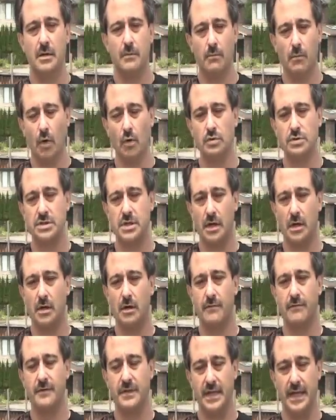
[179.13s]
most
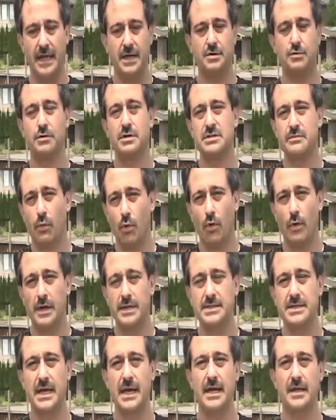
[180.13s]
of the entrance
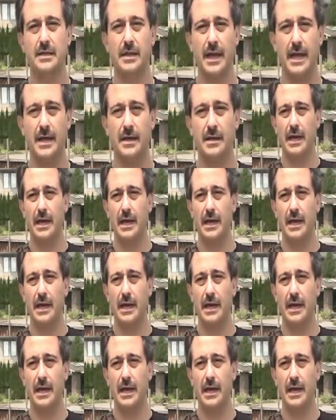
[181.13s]
points and